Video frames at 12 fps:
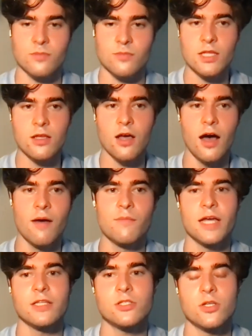And
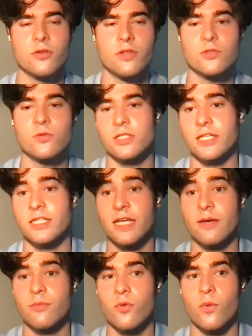so this was an
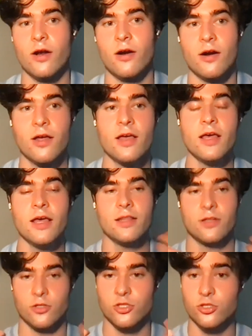example where
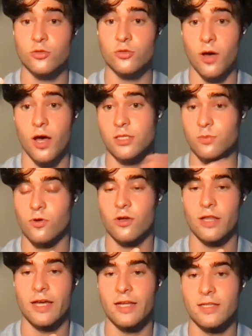there's two possible
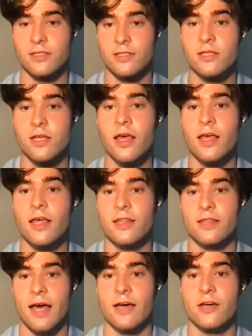clans
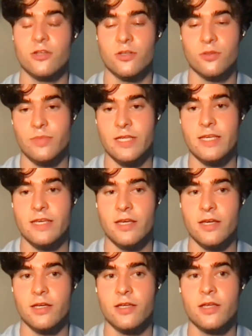that could
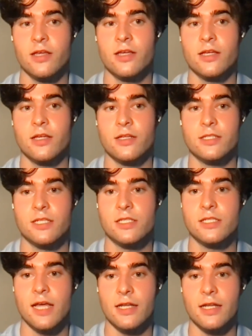be
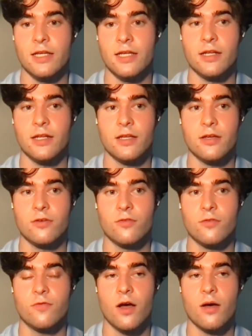descended
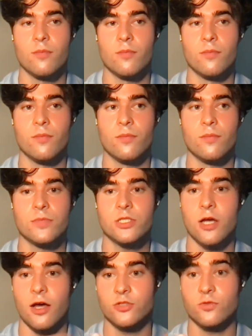from
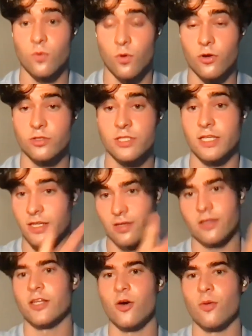Scottish royalty,
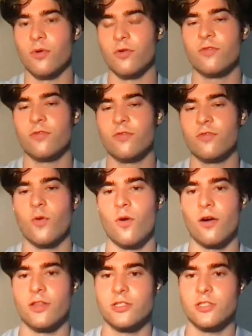before the
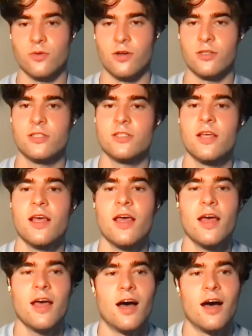Stuarts,
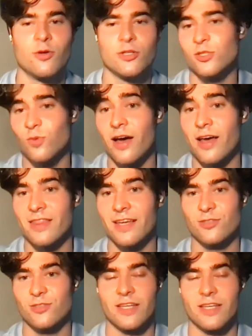which is why I think
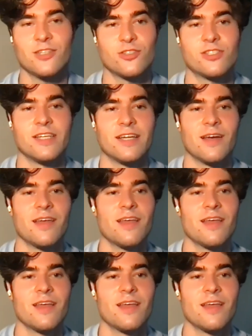it's really interesting.